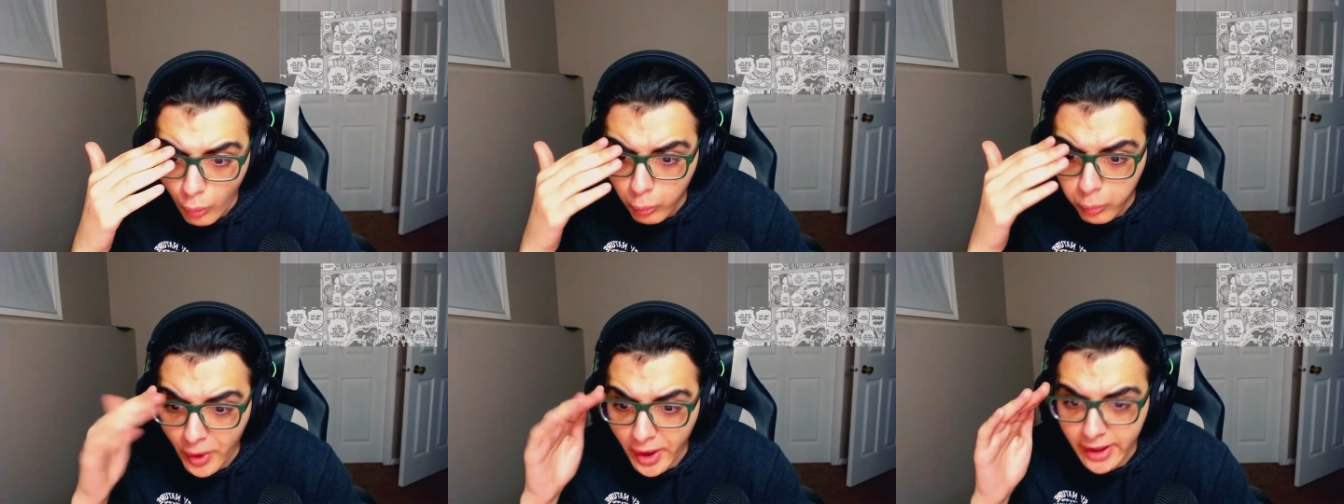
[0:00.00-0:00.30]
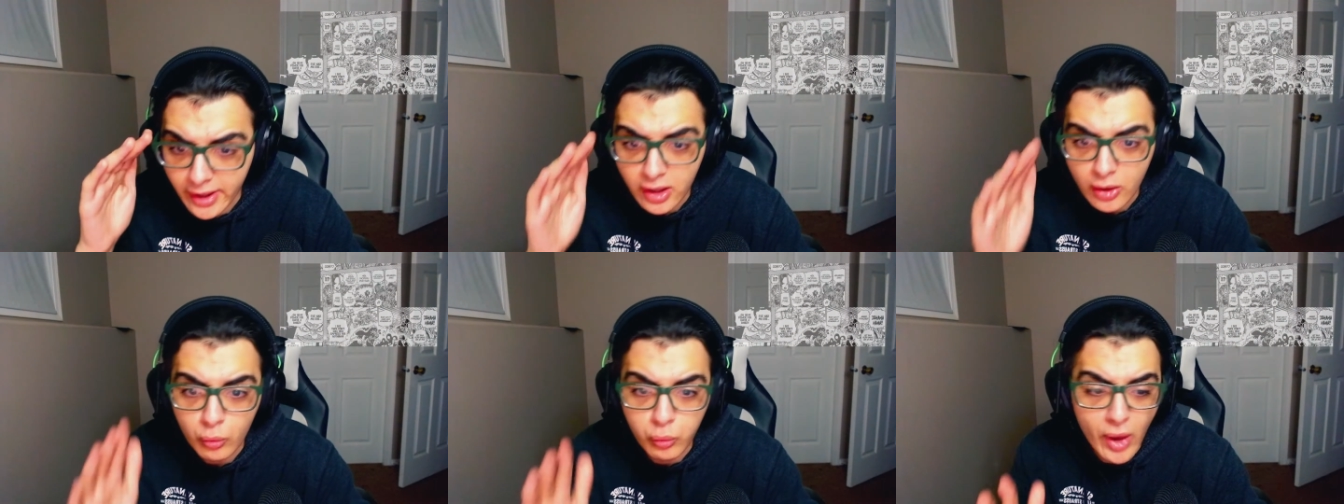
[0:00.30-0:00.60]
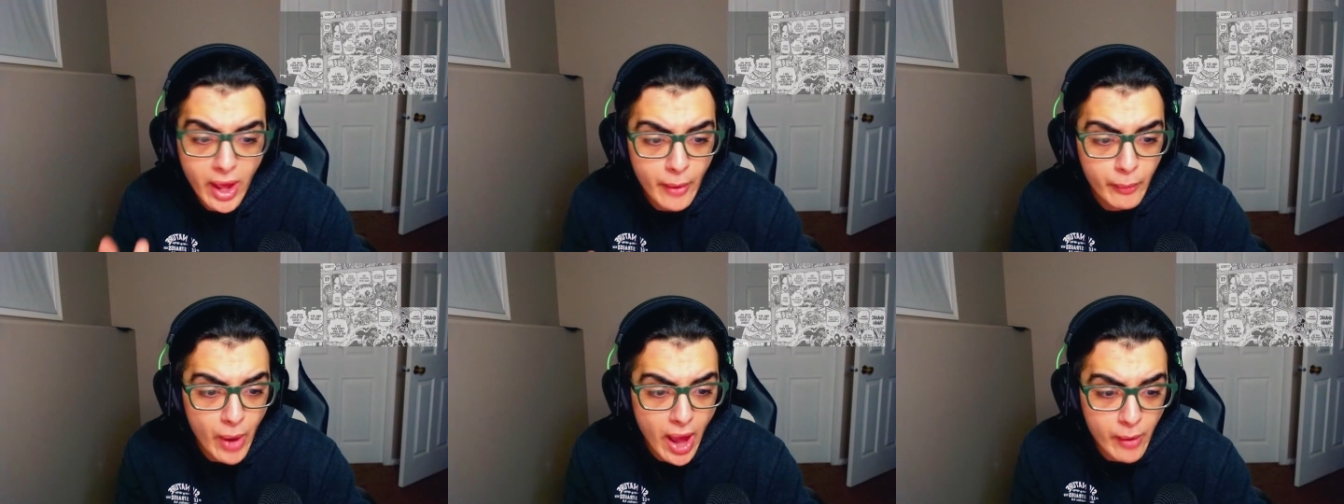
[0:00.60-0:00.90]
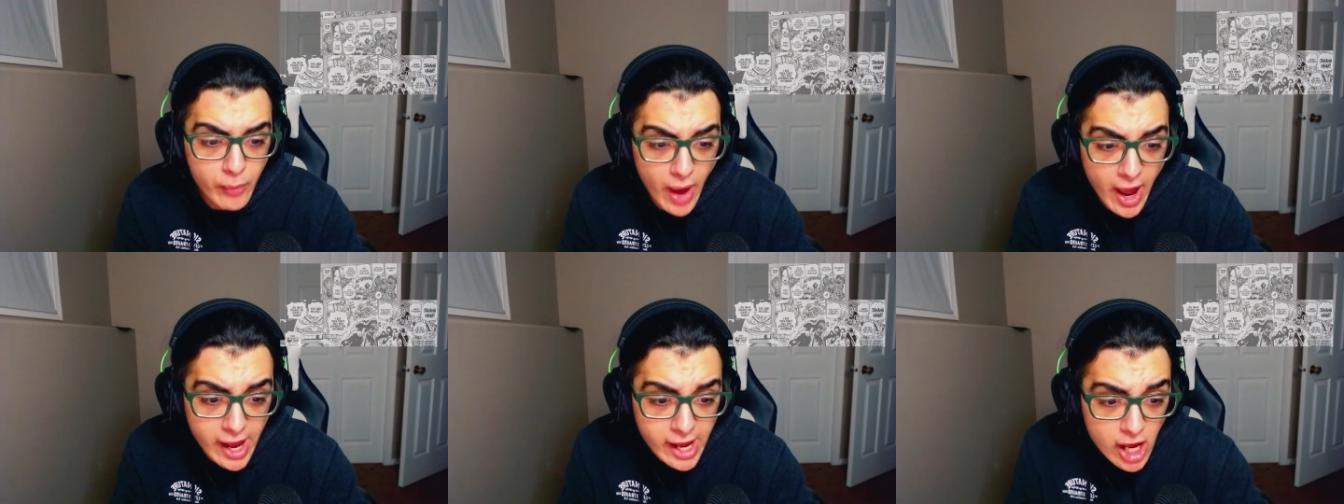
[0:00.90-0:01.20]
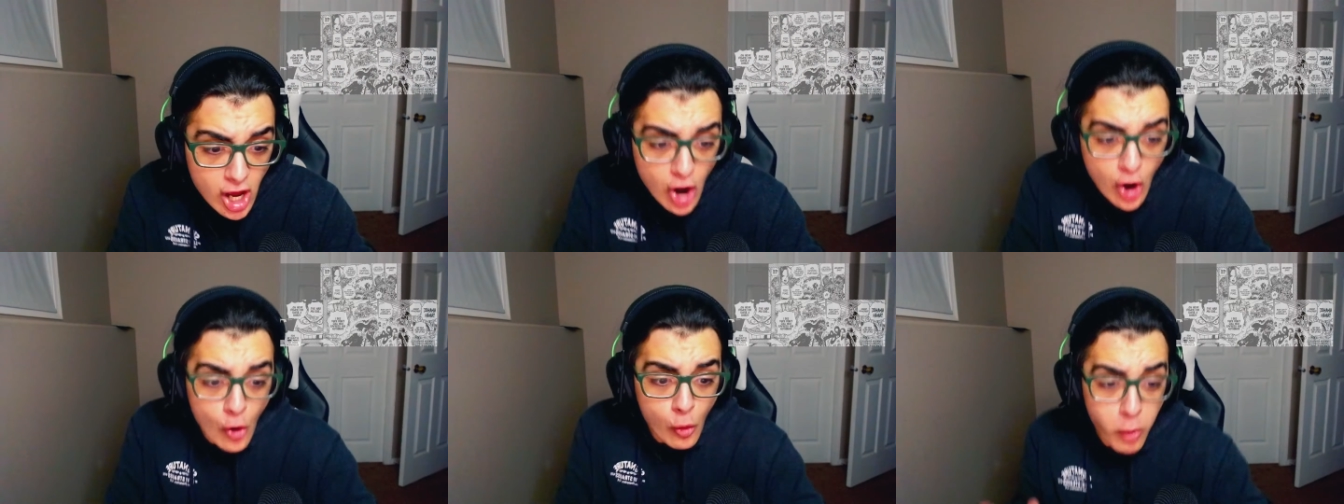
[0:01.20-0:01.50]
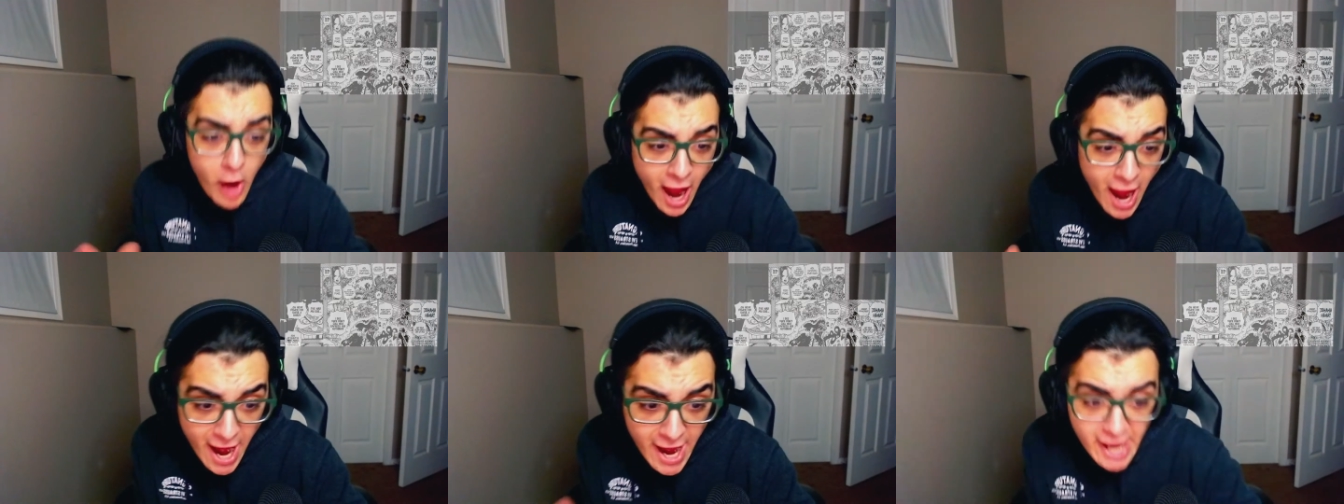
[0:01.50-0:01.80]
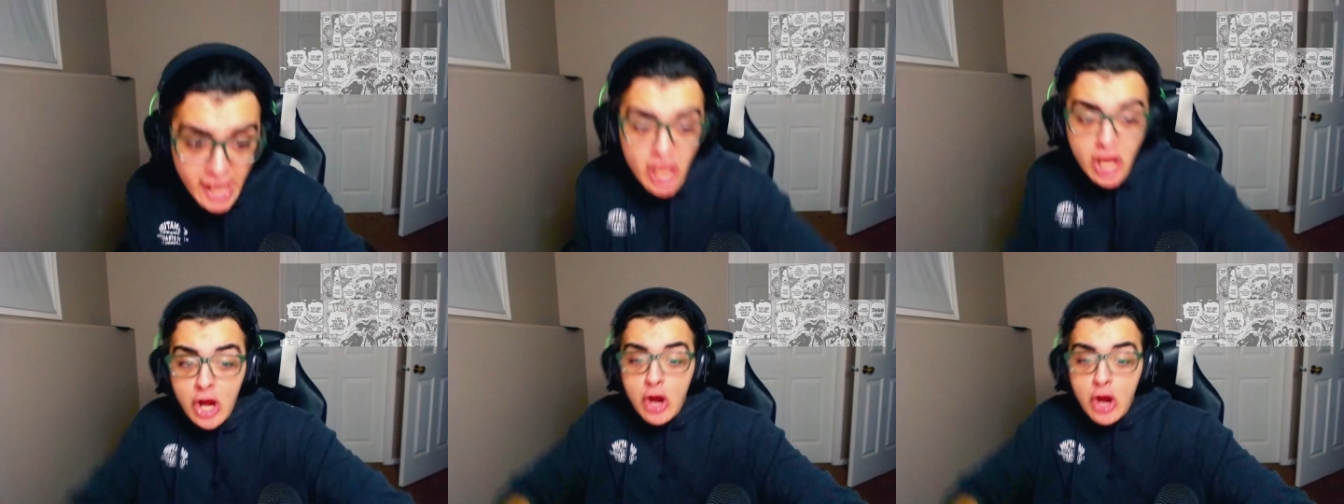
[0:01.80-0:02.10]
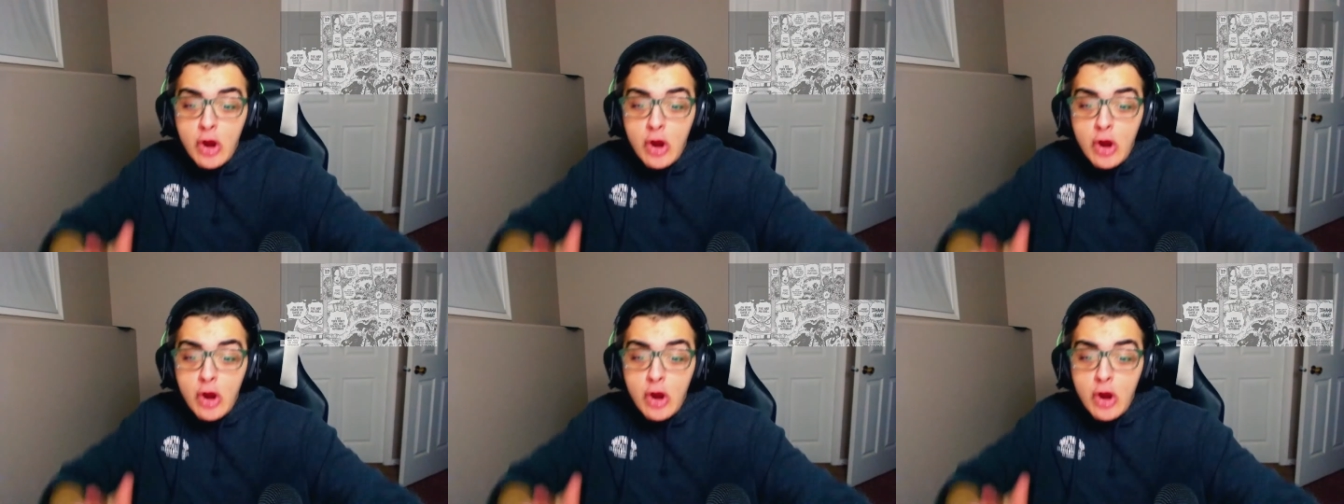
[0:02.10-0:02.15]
Wait, wait, wait, wait. Wait!